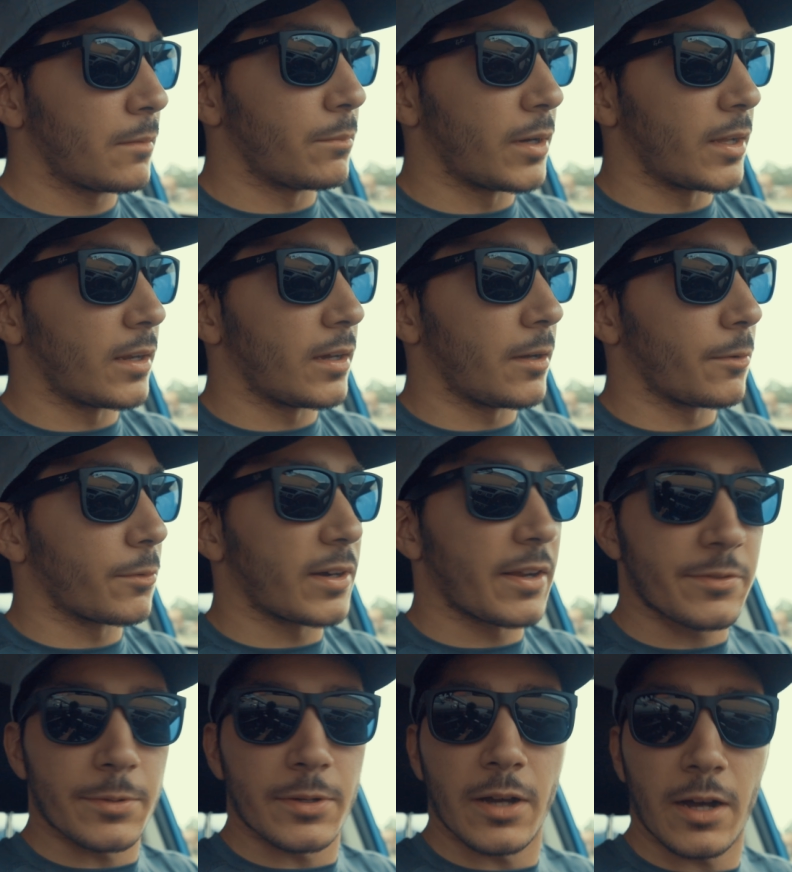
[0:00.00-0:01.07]
But we're gonna
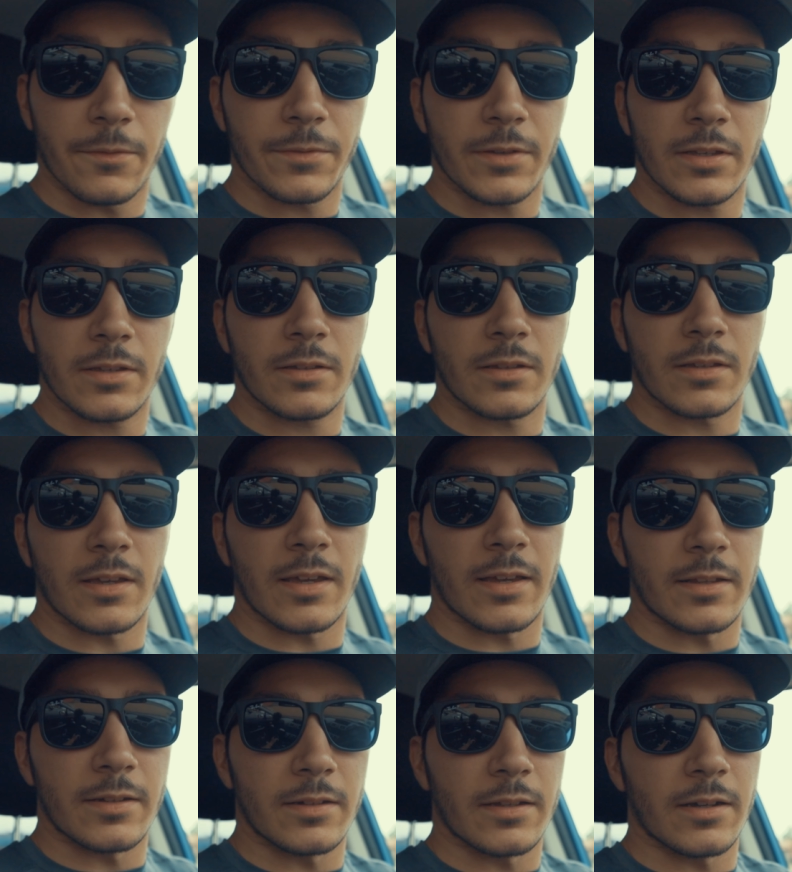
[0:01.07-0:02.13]
have some coffee
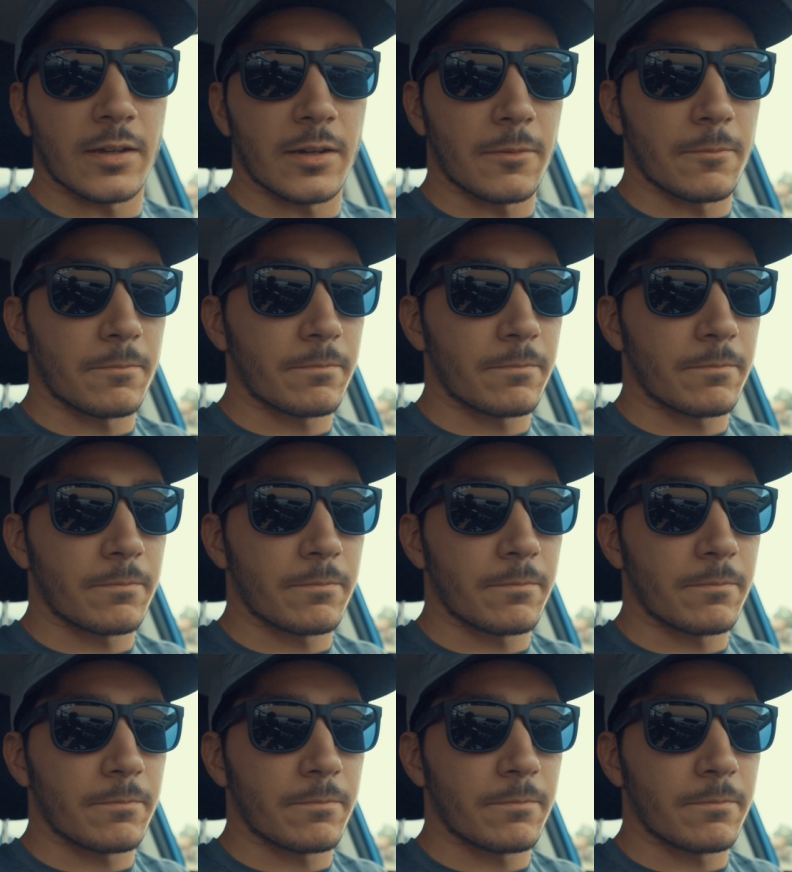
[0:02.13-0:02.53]
and yeah,